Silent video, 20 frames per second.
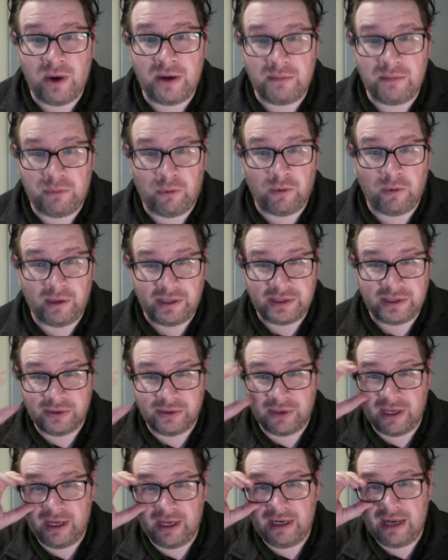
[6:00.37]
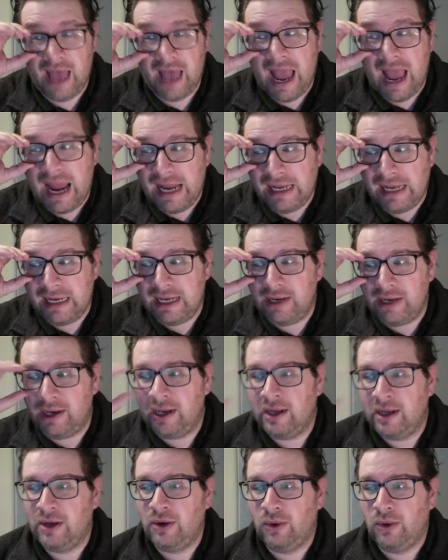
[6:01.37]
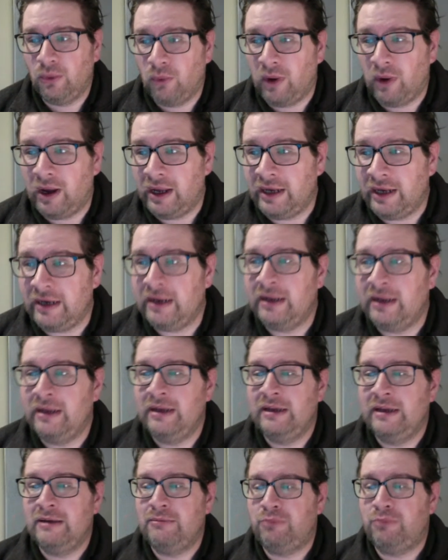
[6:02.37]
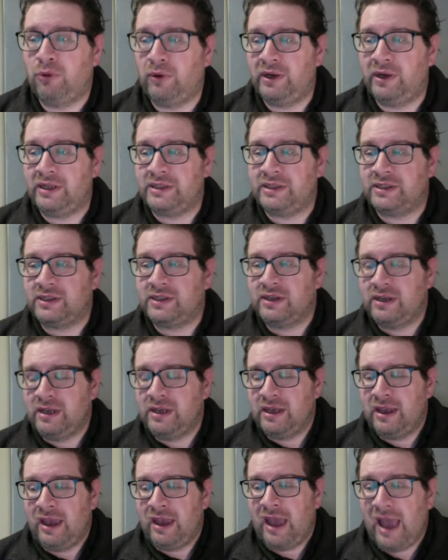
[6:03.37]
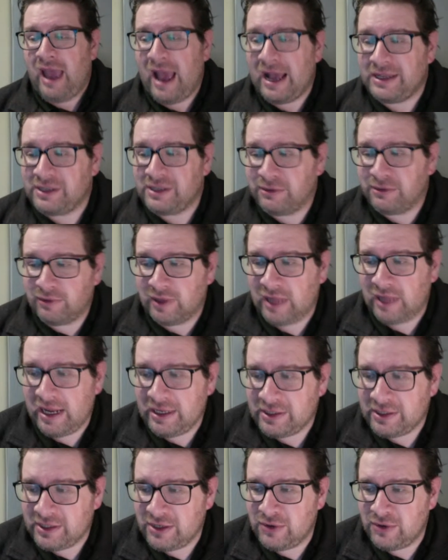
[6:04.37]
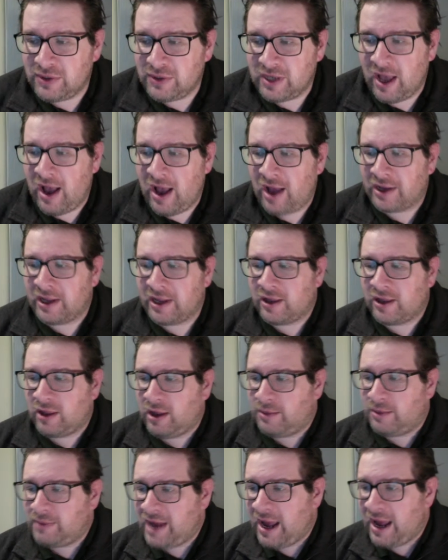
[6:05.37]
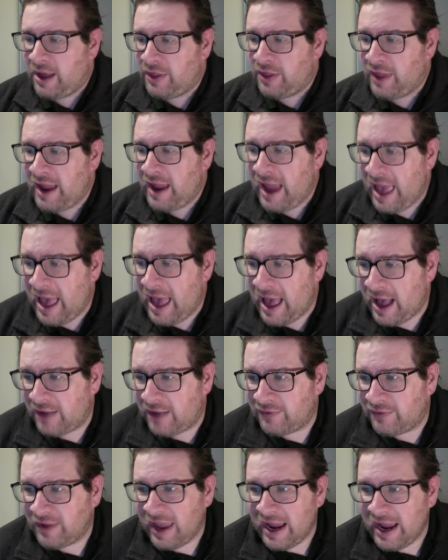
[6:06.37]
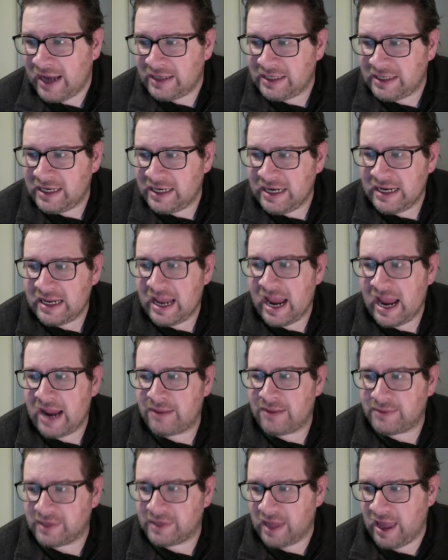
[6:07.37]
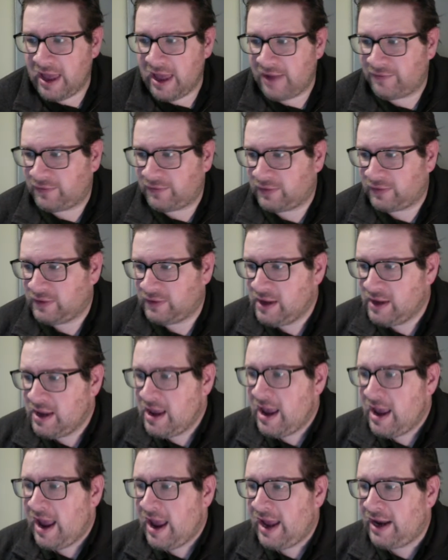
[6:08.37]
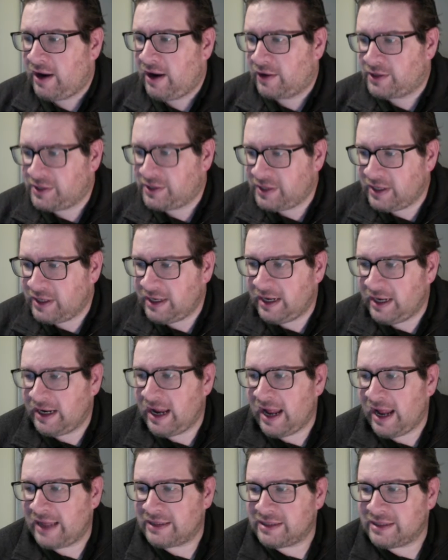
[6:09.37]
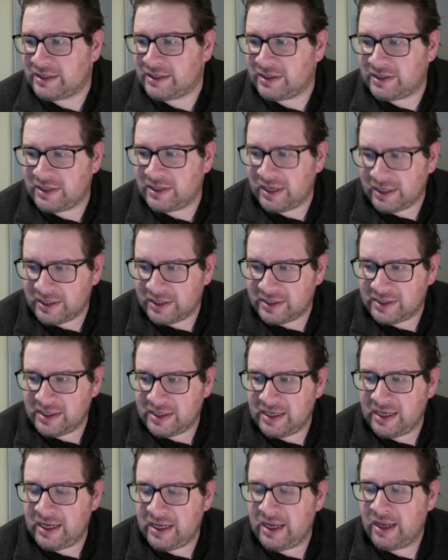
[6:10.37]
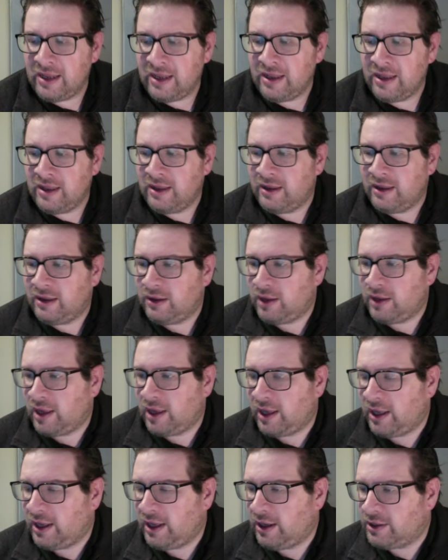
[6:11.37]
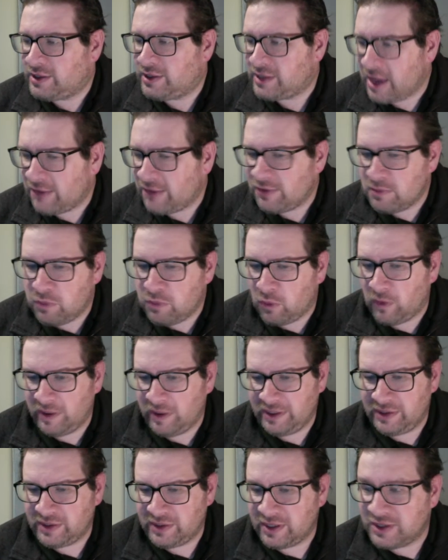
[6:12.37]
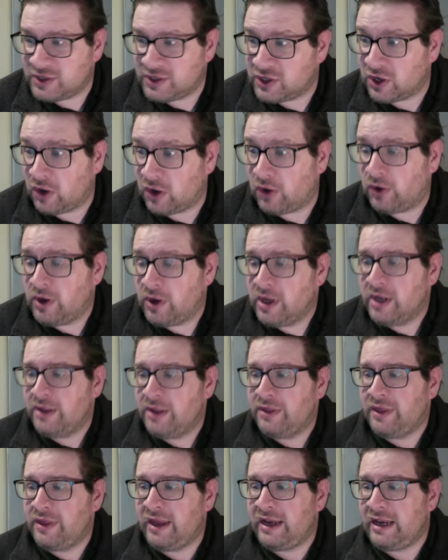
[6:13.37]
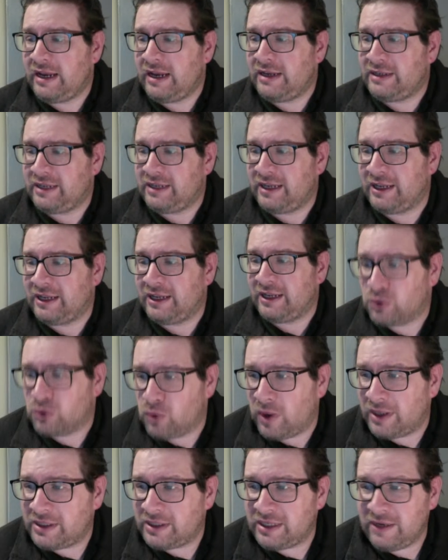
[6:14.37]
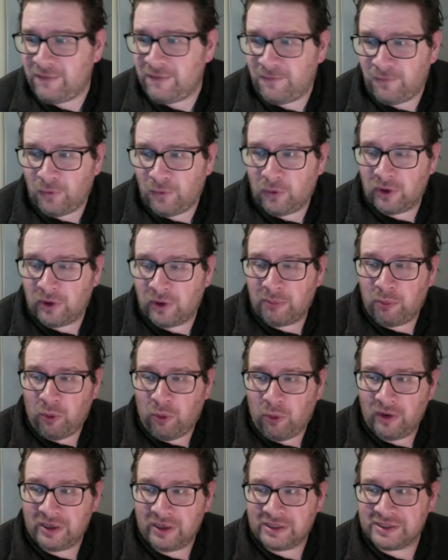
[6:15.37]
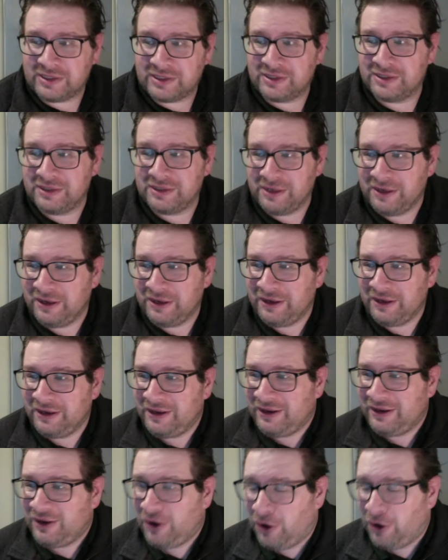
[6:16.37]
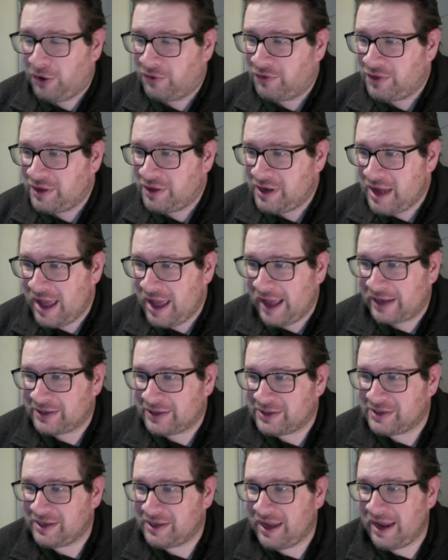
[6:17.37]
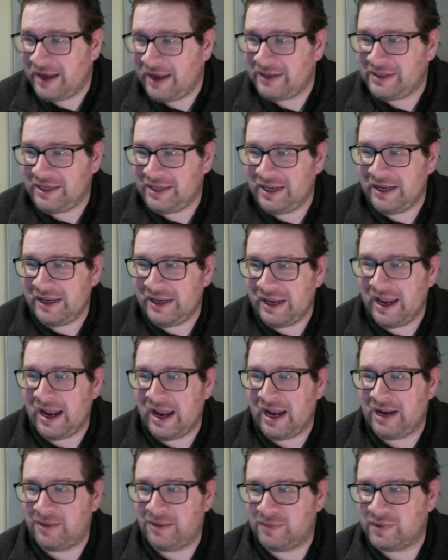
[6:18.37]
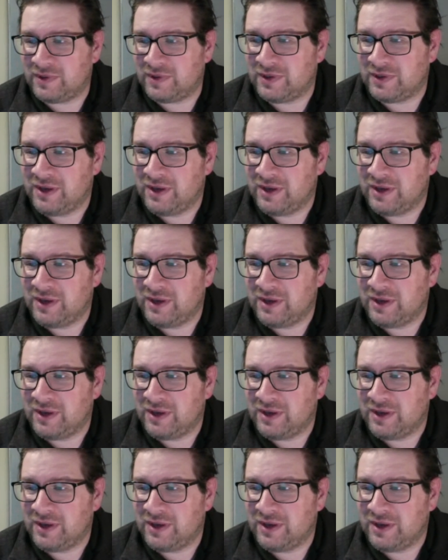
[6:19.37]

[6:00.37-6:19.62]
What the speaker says: points, okay? 91 points. As it relates to Utah Hockey Club now, they have 18 games left and are sitting at 67 points. And so they need to get 24 points over the next 18 games.